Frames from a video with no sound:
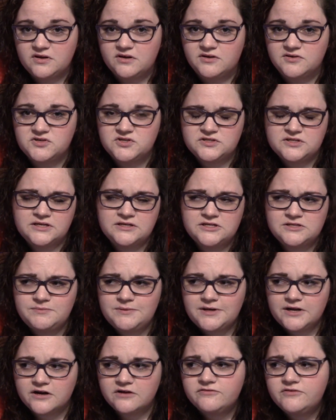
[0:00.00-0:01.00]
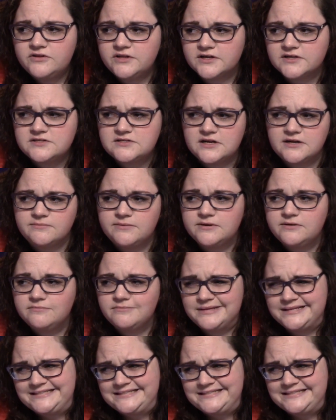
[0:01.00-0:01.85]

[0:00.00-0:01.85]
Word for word: I was just like, just be careful next time. Like